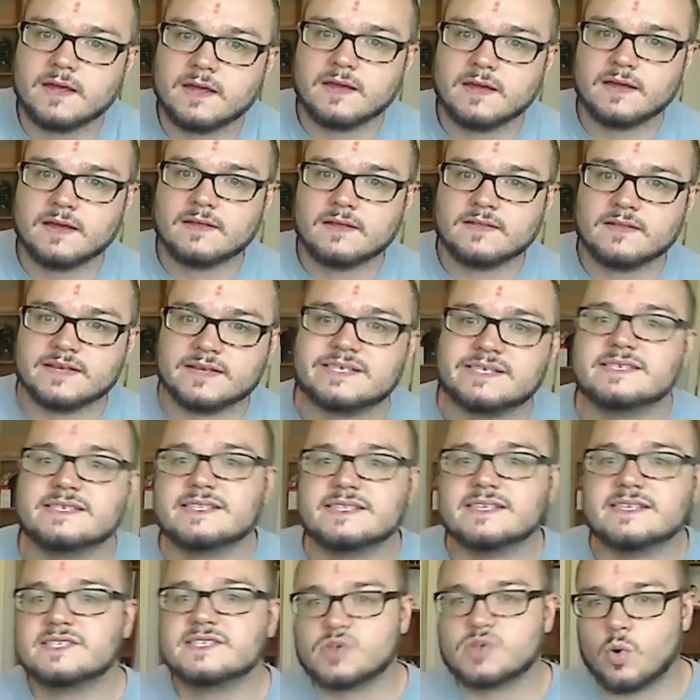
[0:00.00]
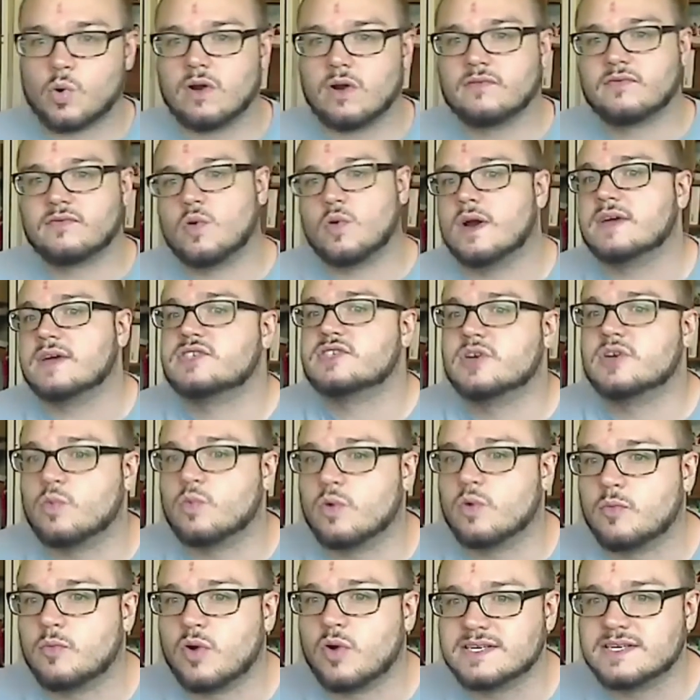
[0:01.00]
This is the sort of question
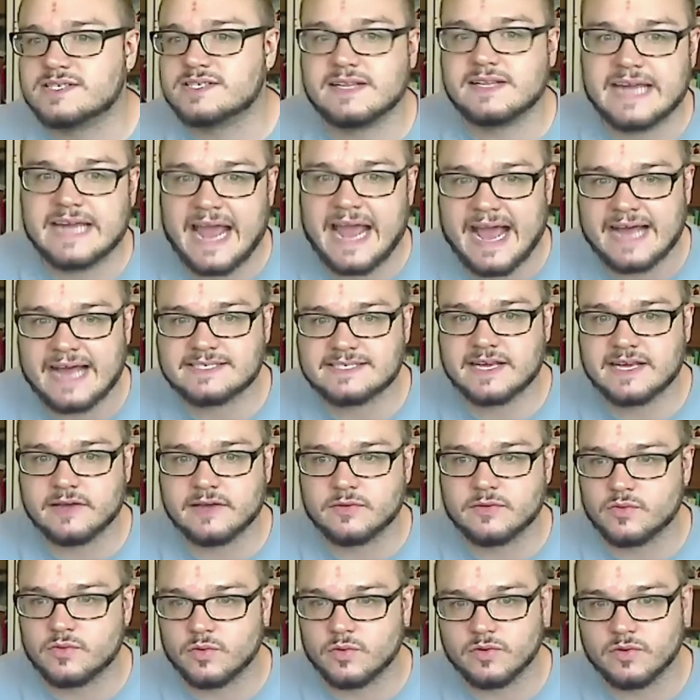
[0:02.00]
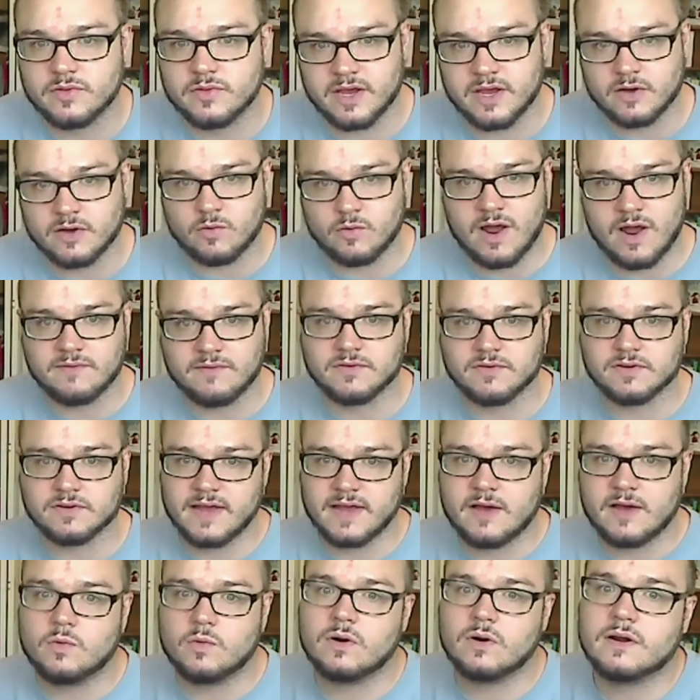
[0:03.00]
we're presently asking through the unRival
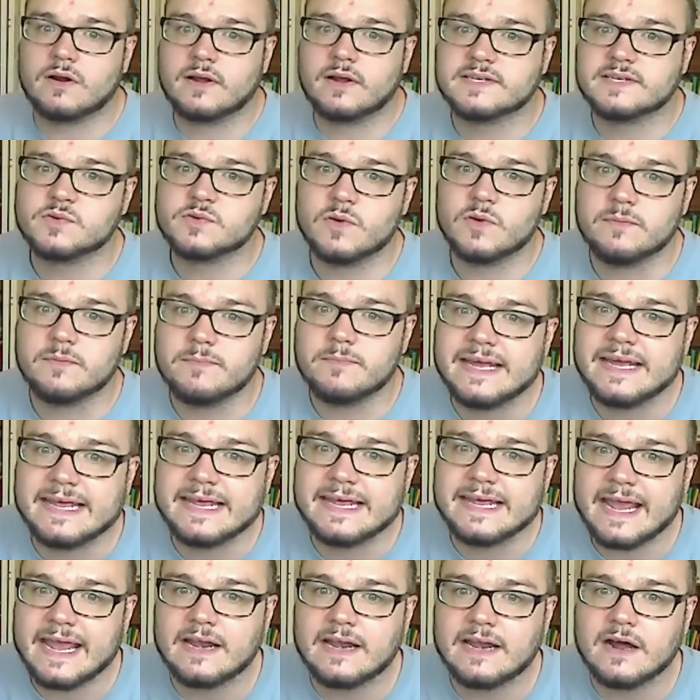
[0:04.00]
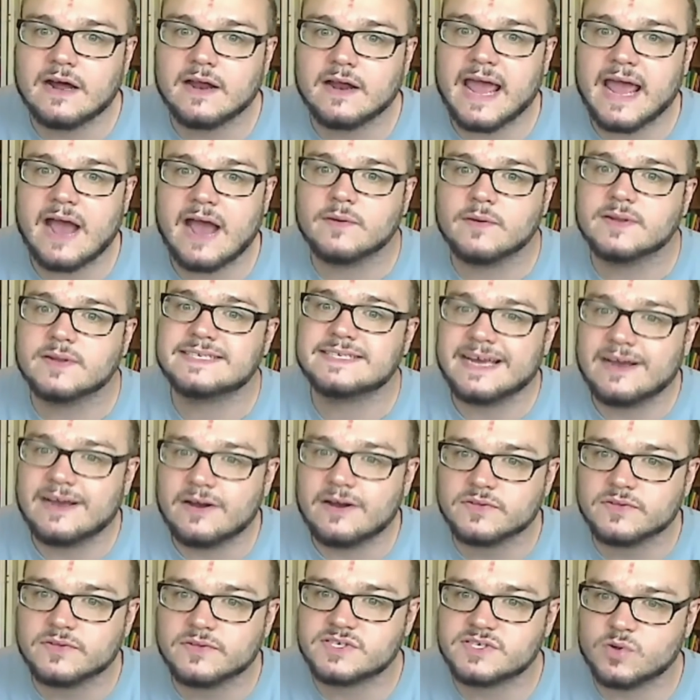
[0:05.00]
network as we mediate on how to tell
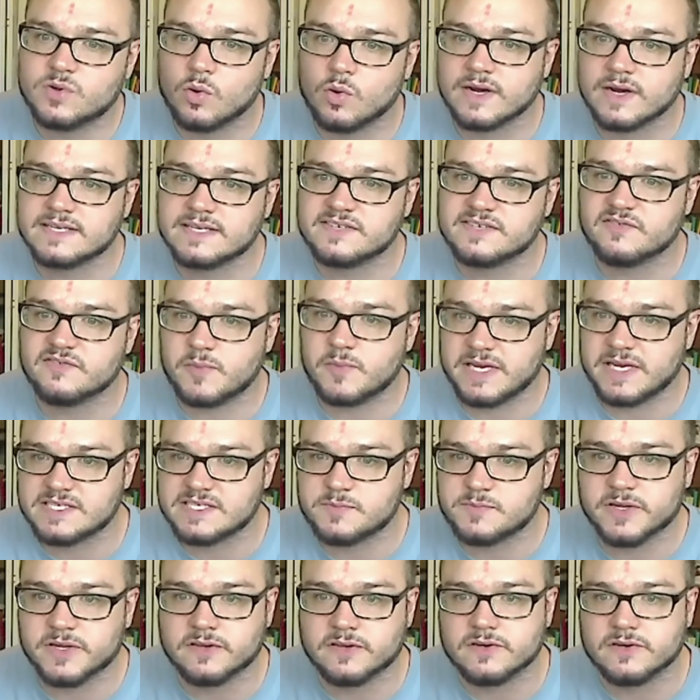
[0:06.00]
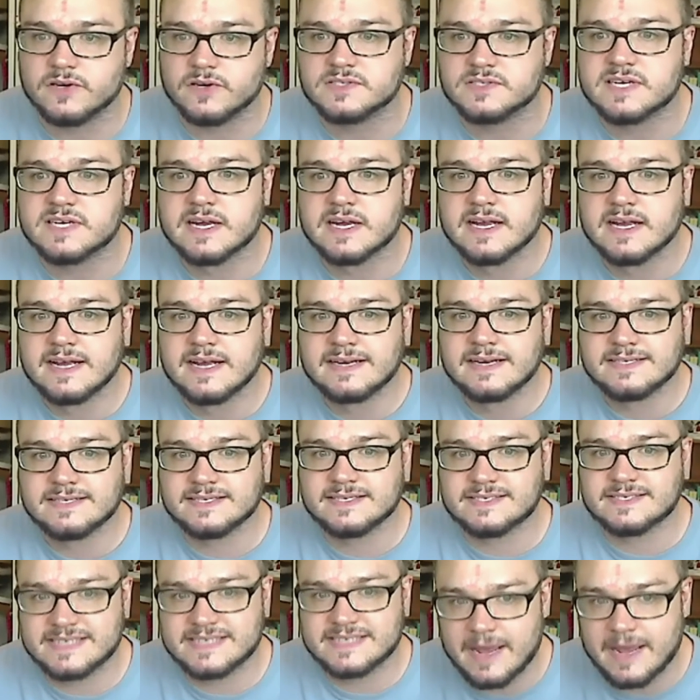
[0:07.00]
the stories of peace builders to
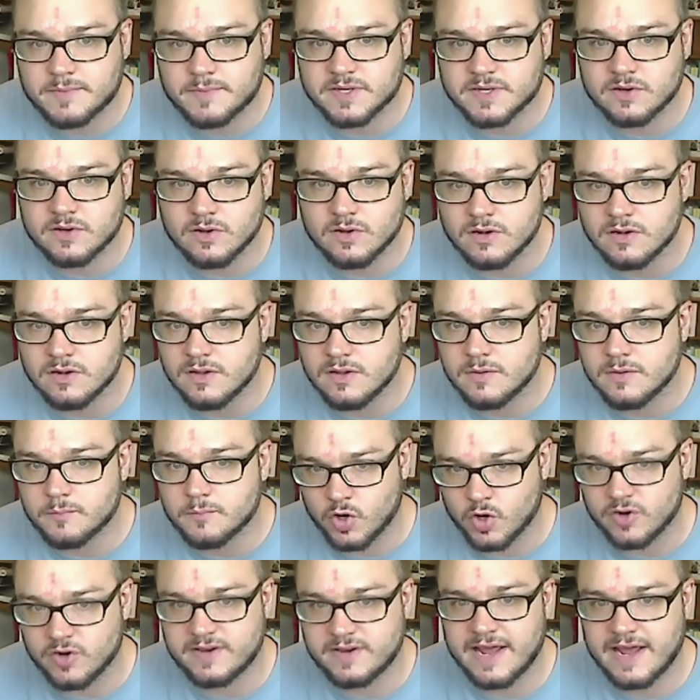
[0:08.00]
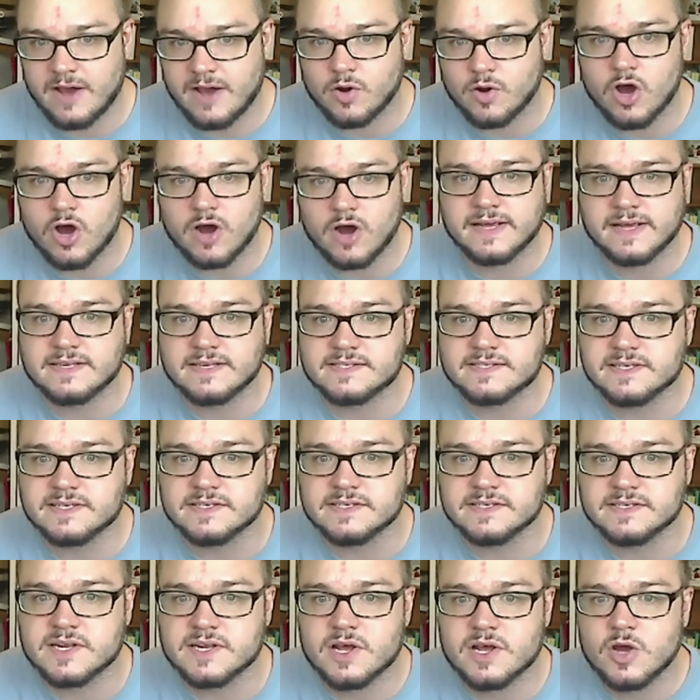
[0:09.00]
skeptical, burnt-out
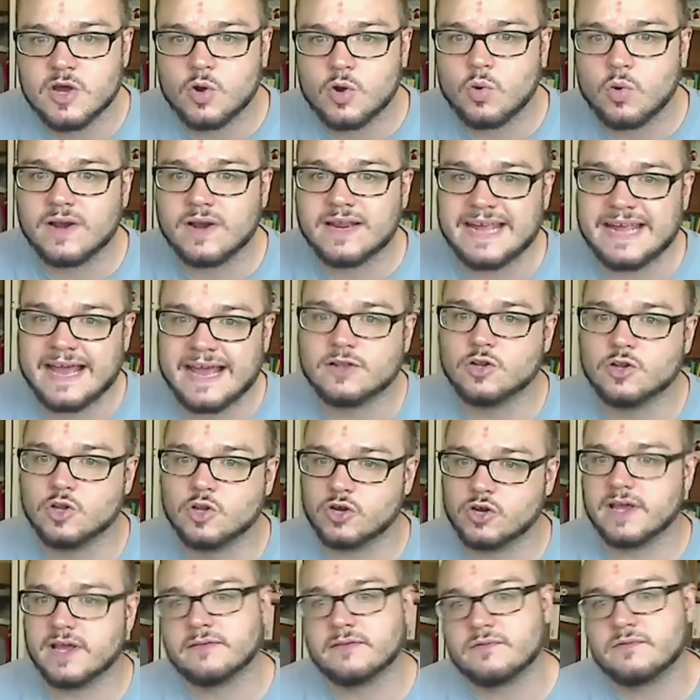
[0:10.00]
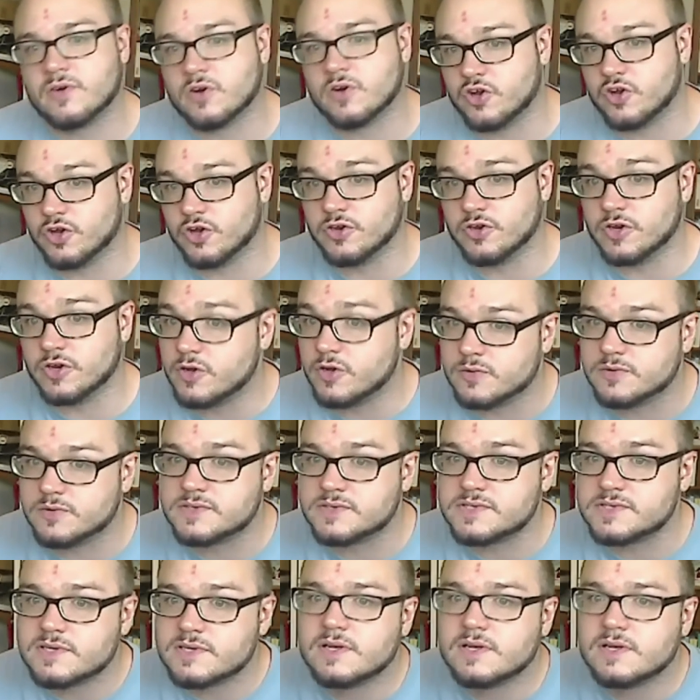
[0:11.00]
audiences who are yet looking for good news.